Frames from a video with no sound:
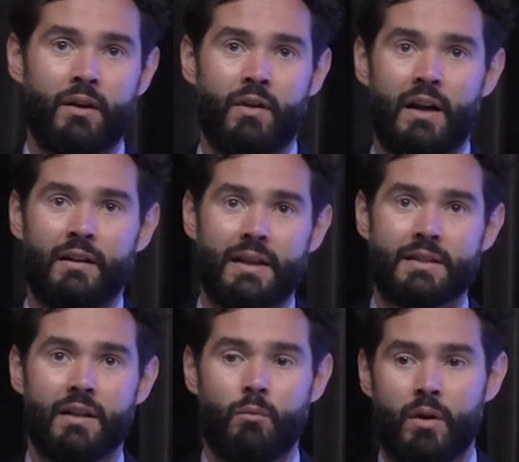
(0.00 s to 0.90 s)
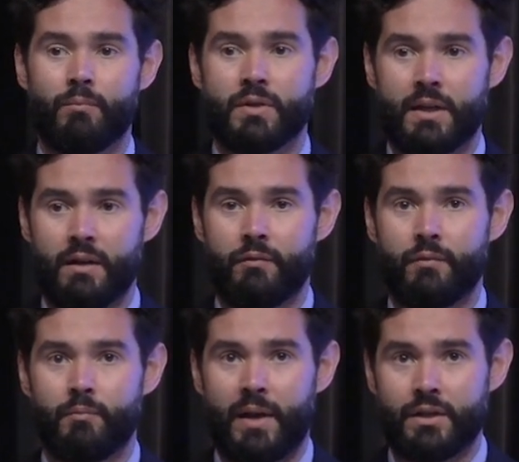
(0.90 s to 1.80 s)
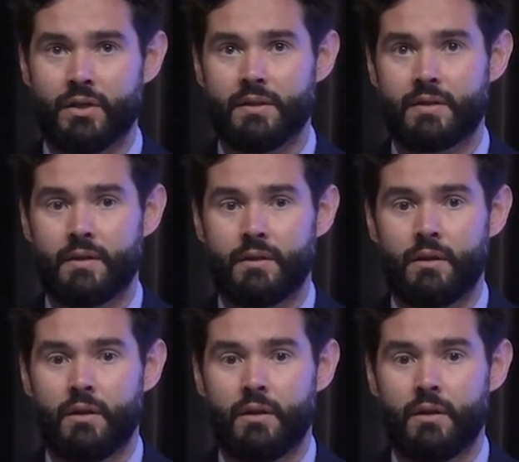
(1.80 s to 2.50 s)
around less than 1% of patients.